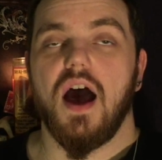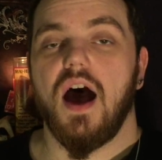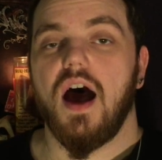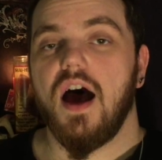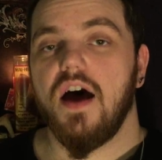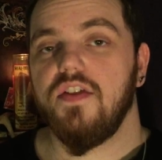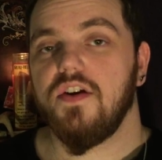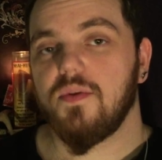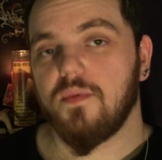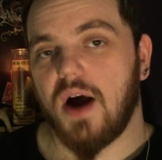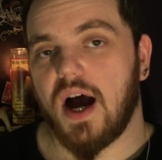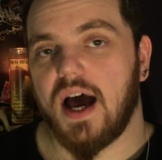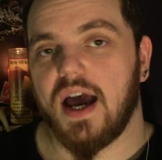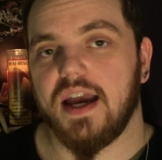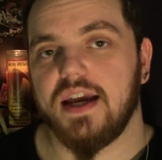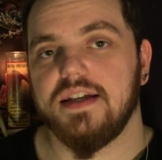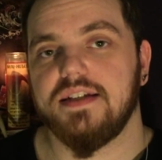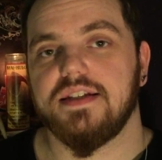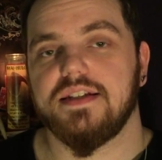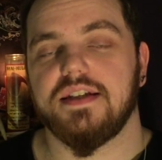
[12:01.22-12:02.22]

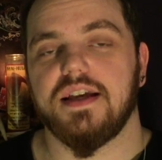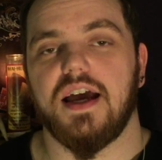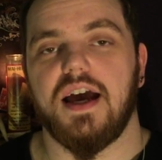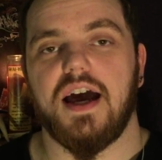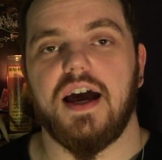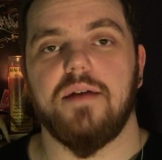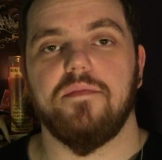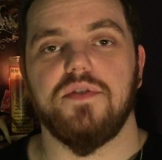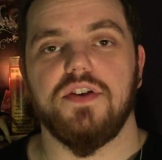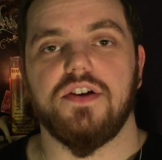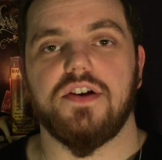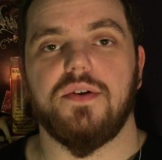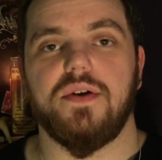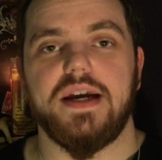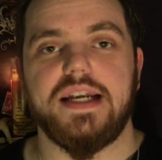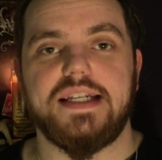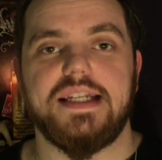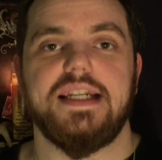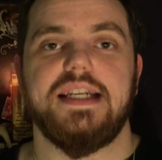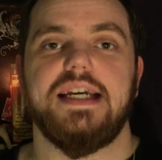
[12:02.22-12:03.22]
Otherwise, you're
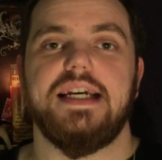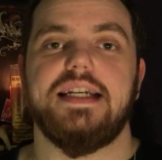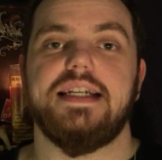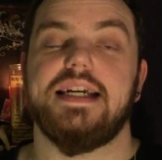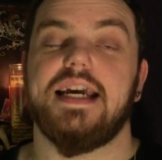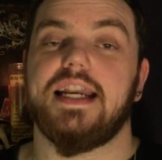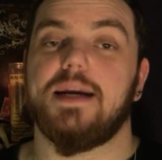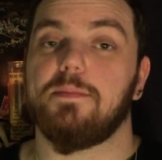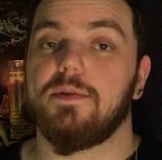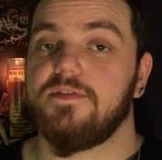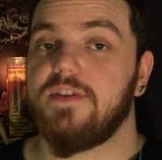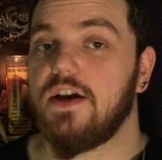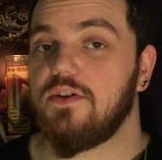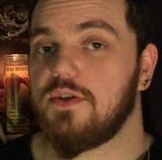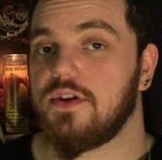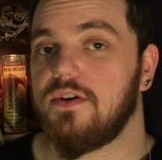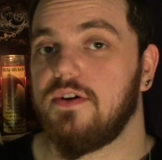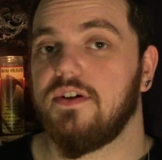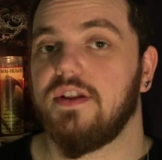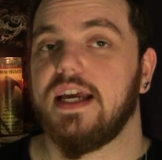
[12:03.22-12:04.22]
going to need to get a
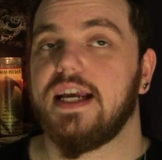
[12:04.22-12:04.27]
professional,